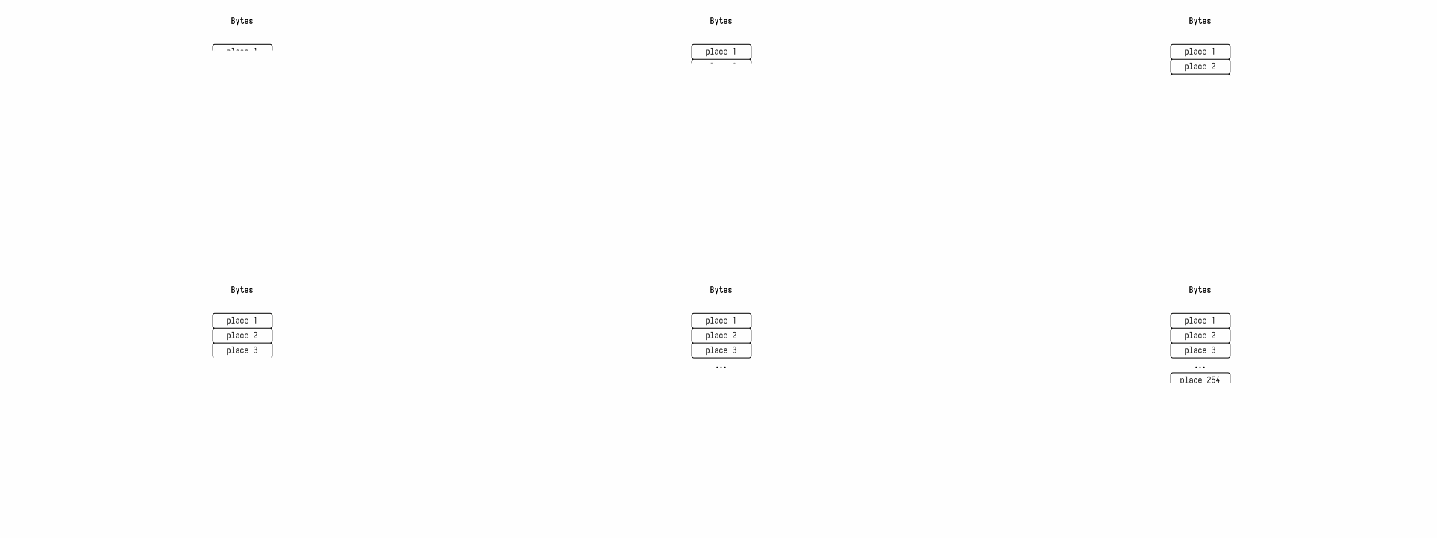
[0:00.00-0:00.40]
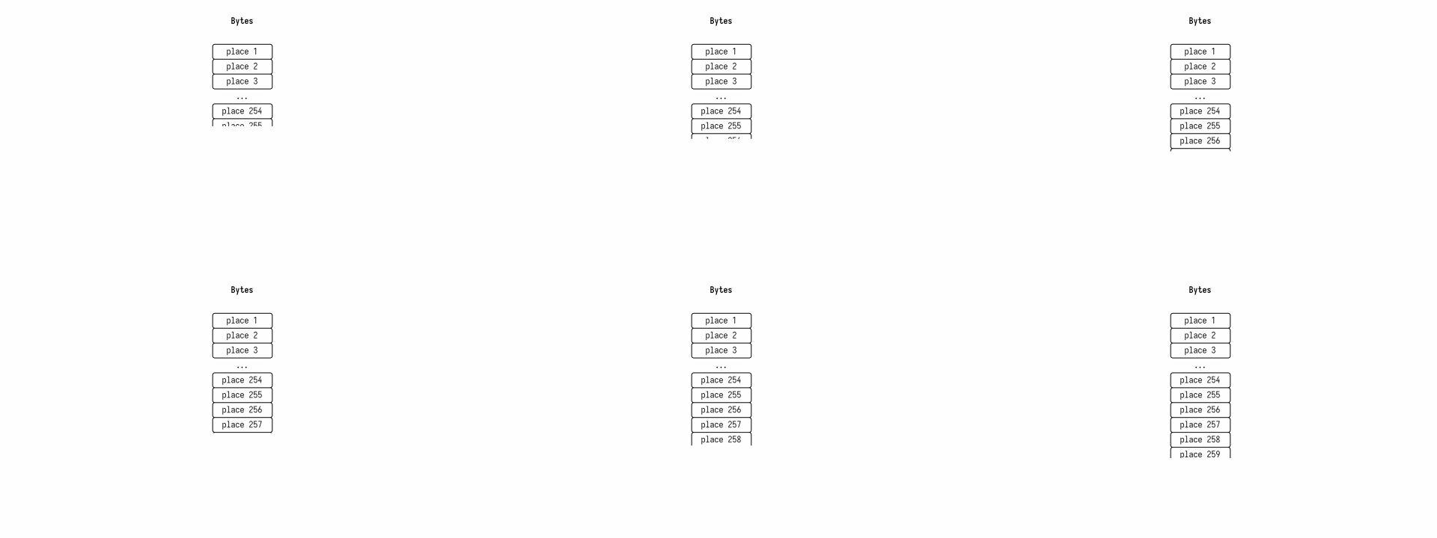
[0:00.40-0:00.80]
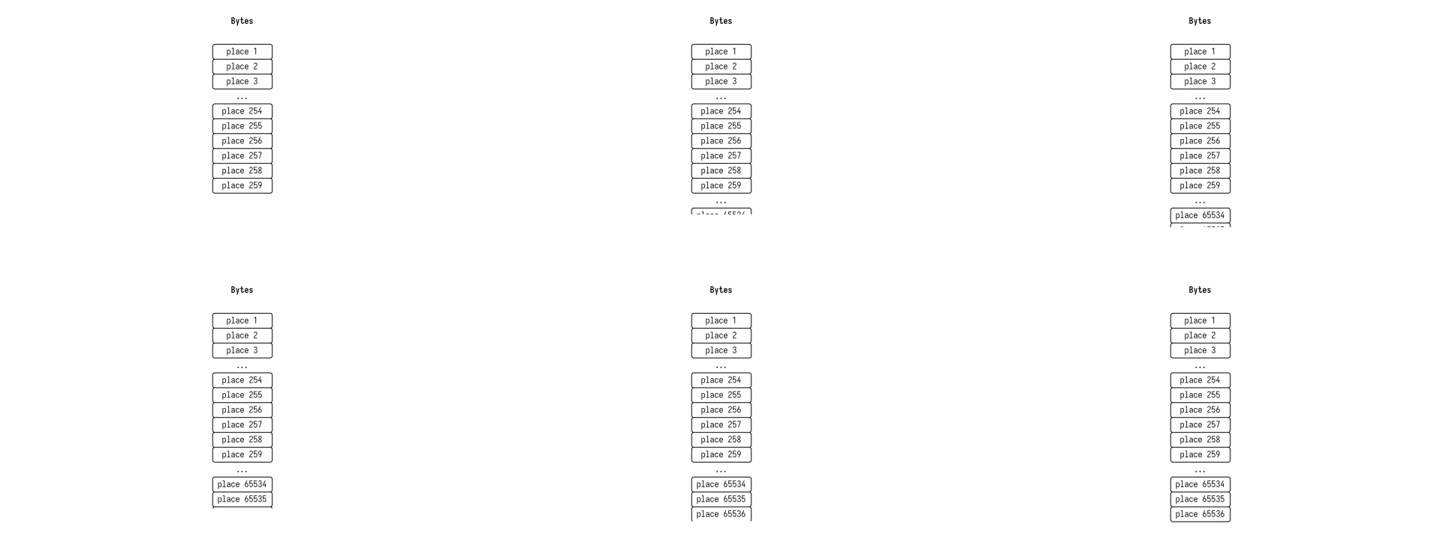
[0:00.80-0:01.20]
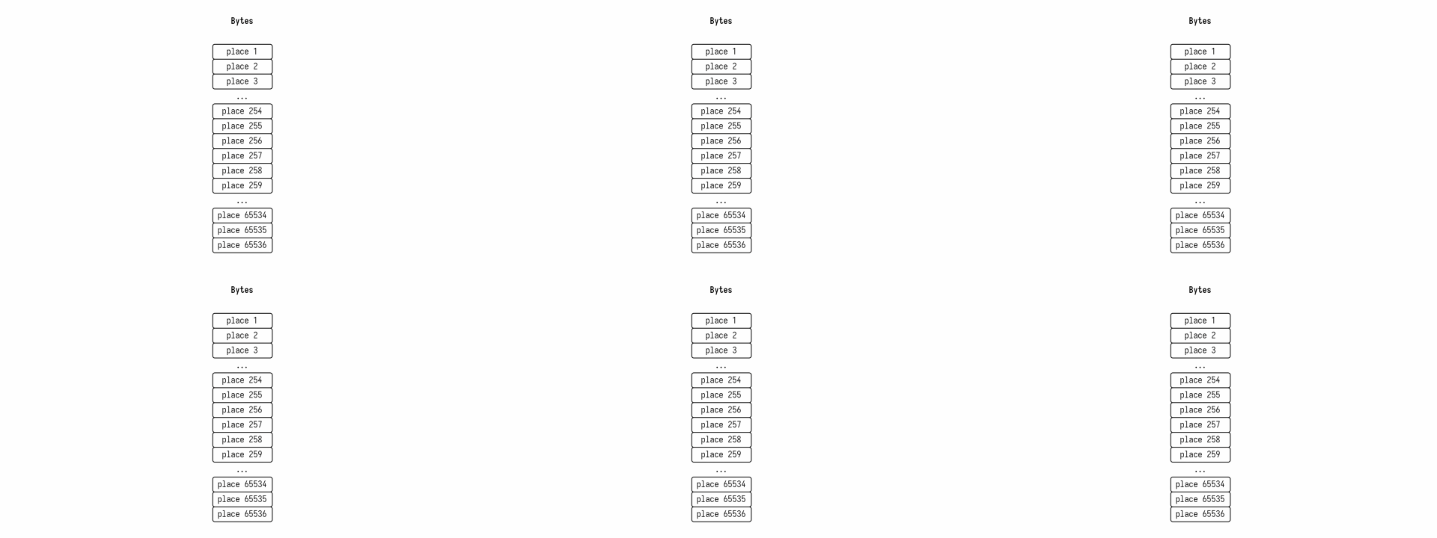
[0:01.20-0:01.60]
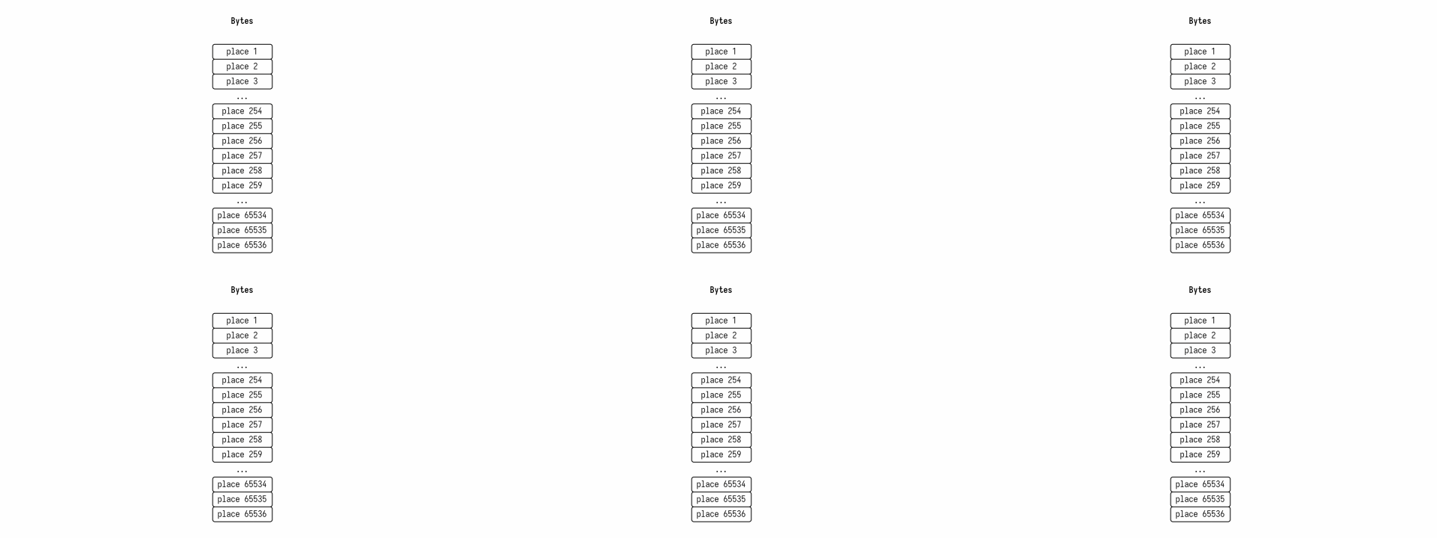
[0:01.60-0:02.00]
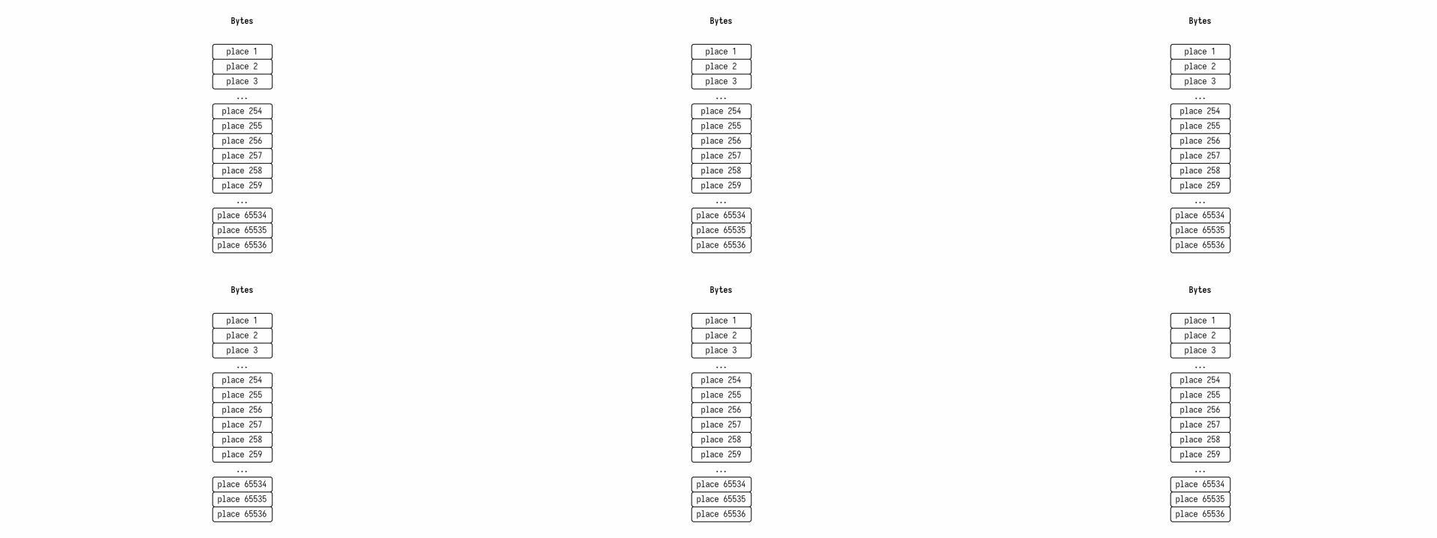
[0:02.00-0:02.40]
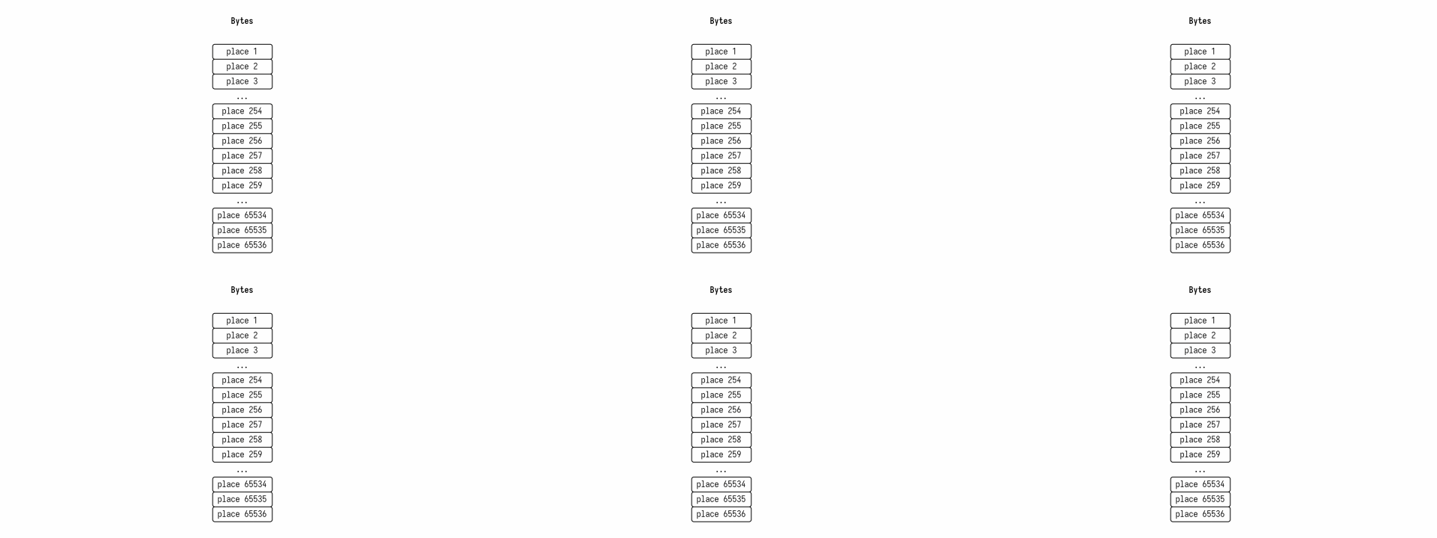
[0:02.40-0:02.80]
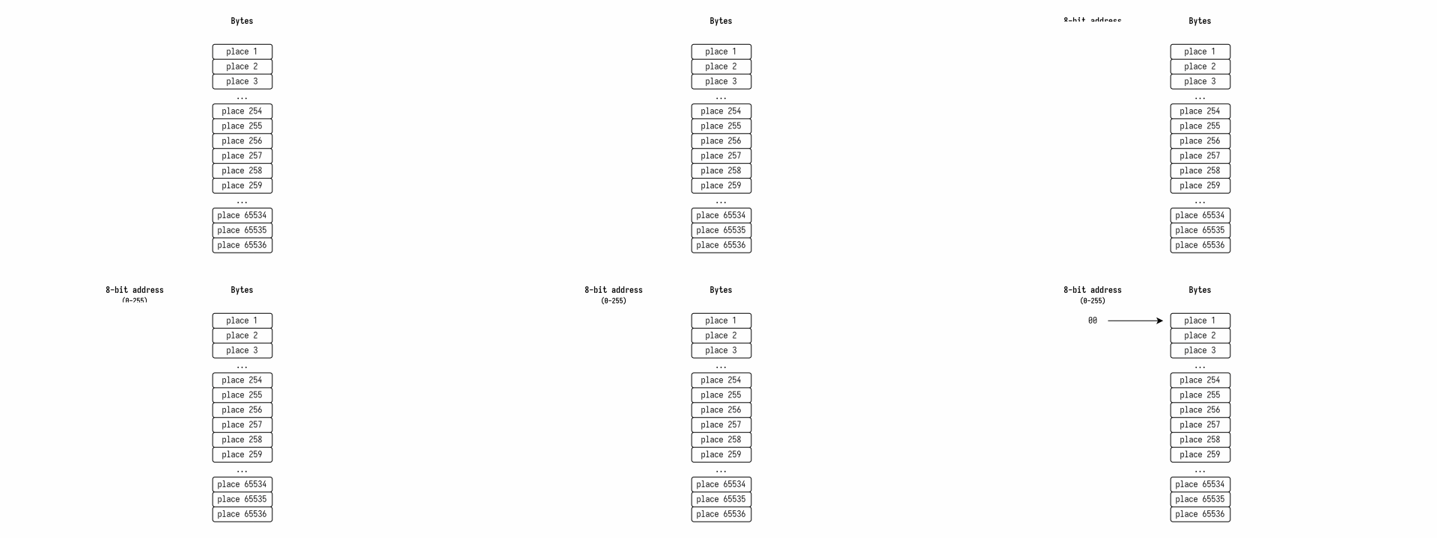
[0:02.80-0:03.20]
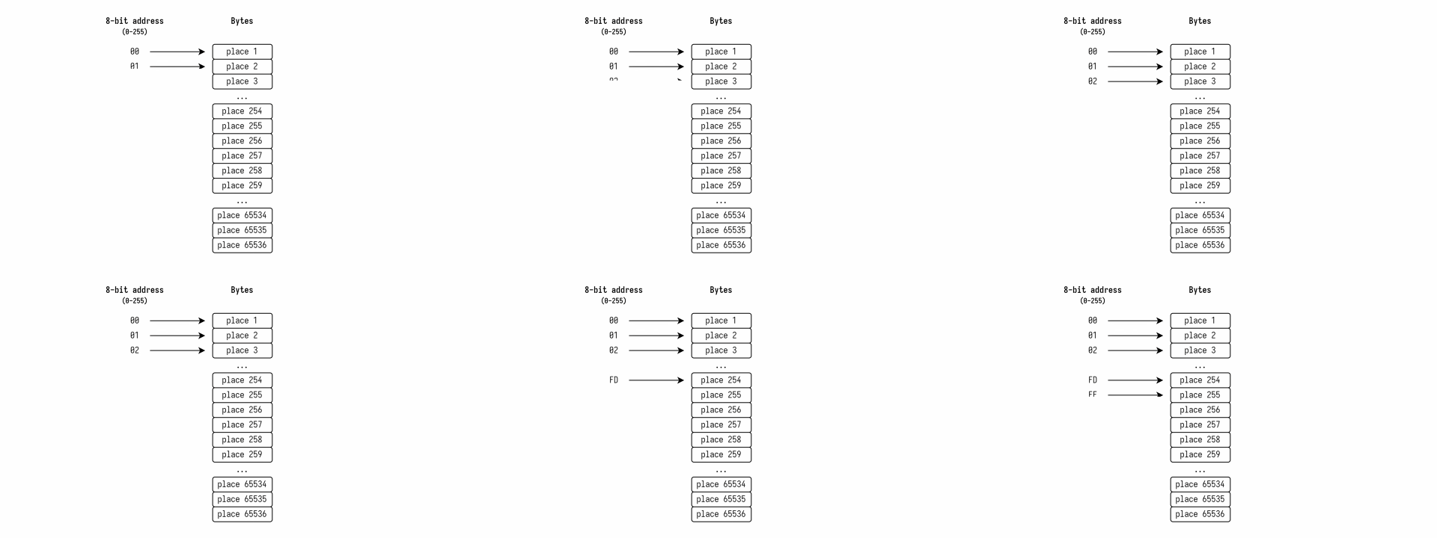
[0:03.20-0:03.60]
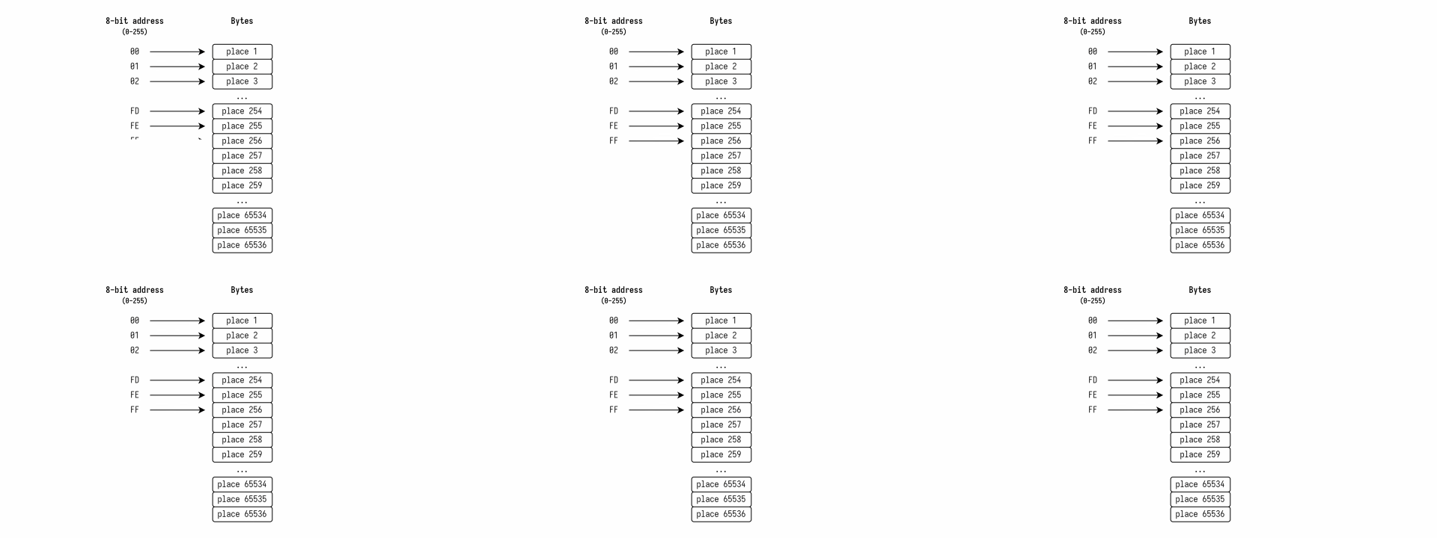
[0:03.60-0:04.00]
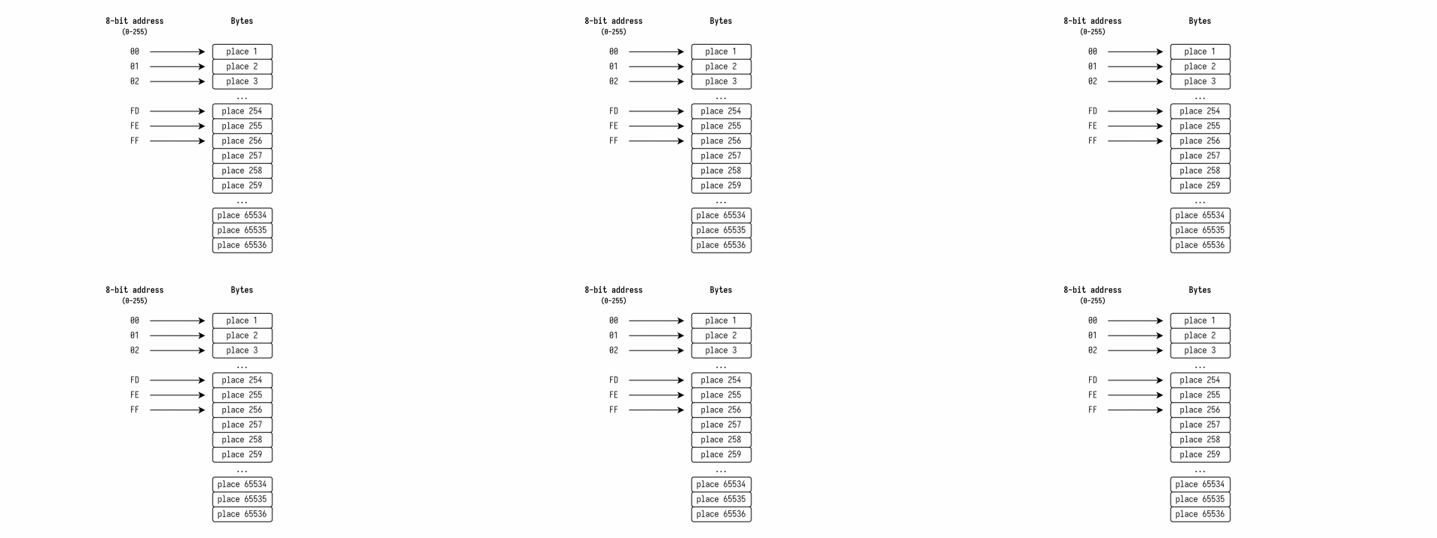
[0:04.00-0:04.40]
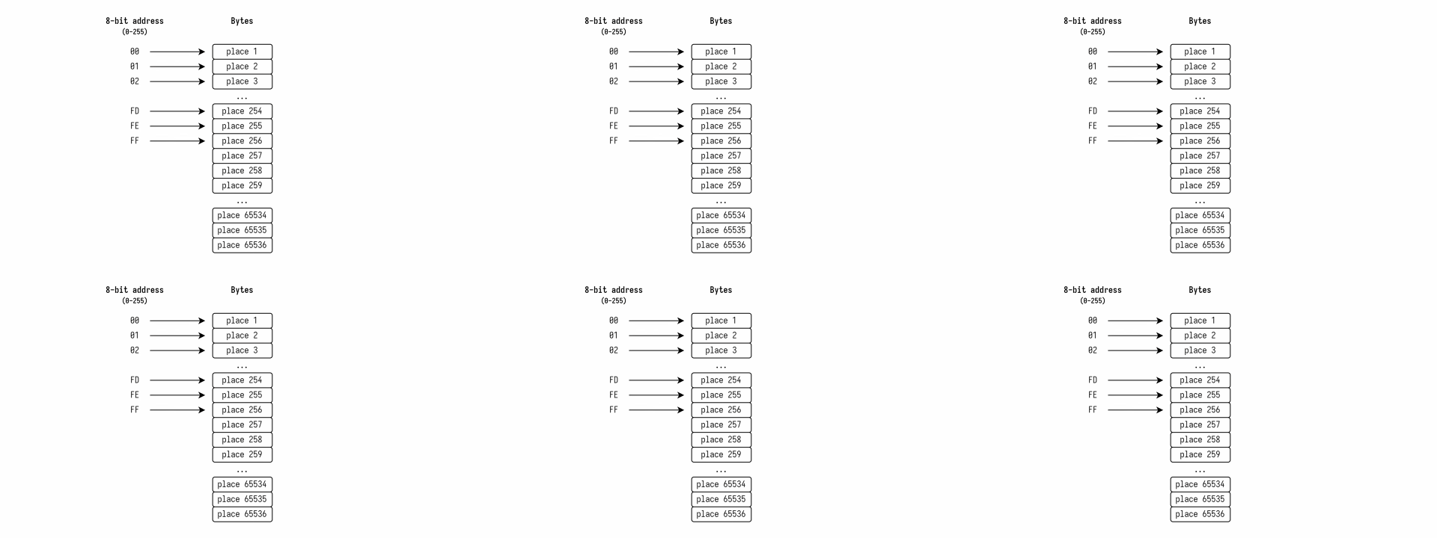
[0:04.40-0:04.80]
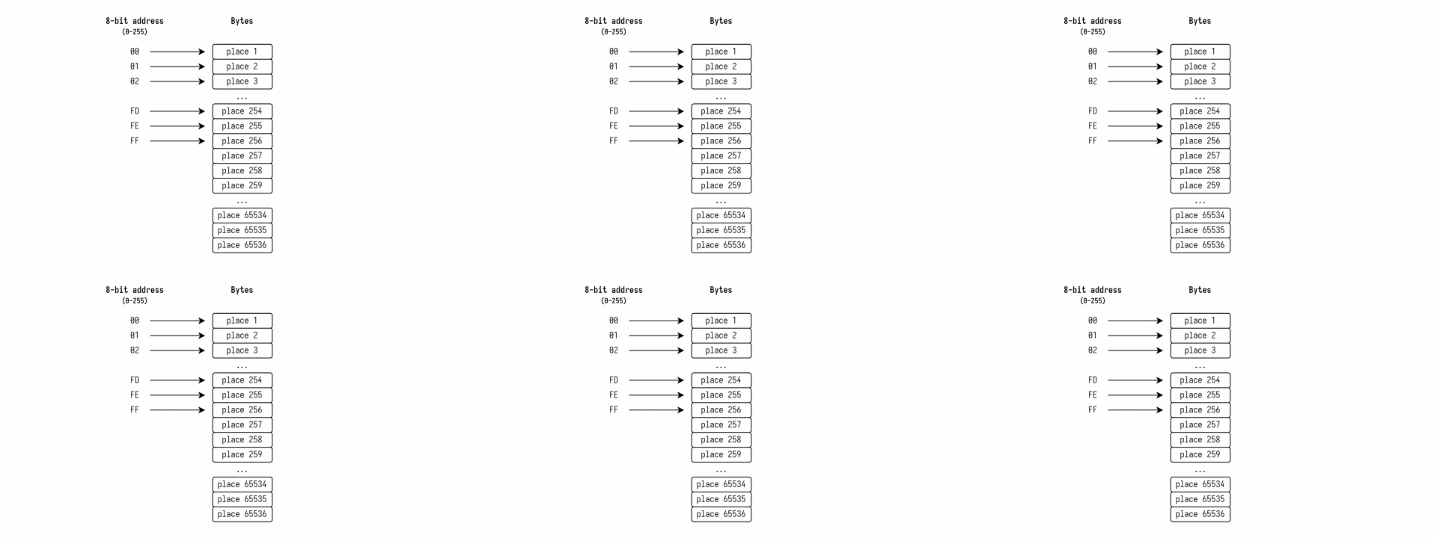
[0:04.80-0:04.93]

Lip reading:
No face is visible, so there are no lips to read.